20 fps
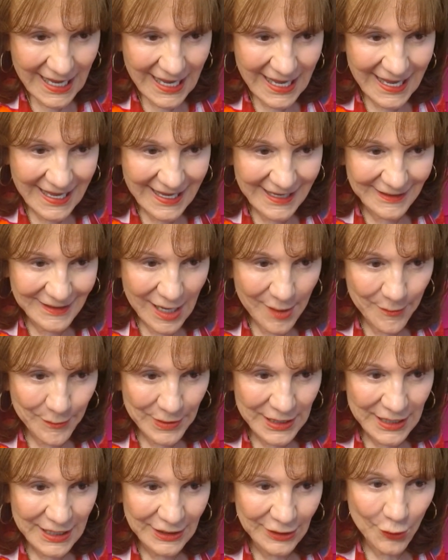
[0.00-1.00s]
and
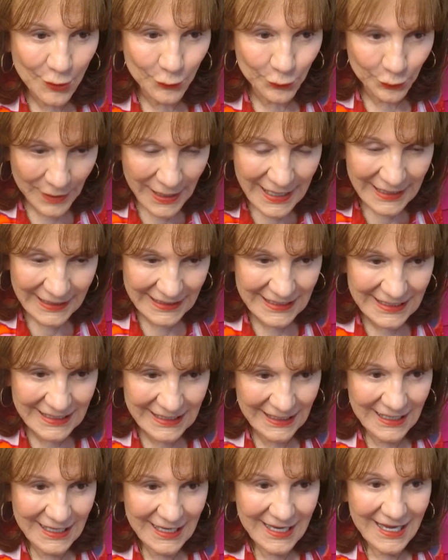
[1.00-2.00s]
being
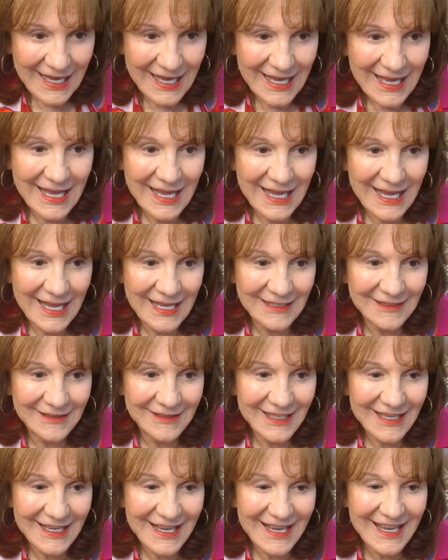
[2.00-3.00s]
ready.
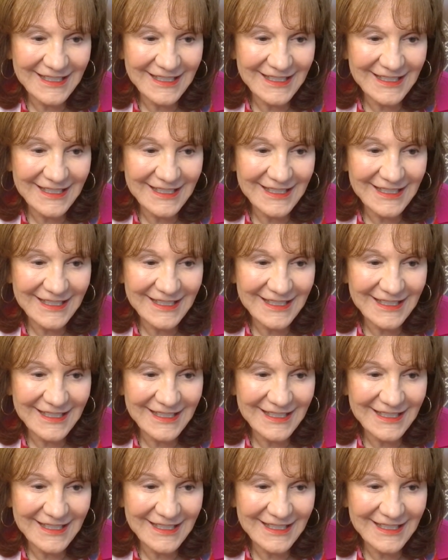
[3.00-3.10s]
And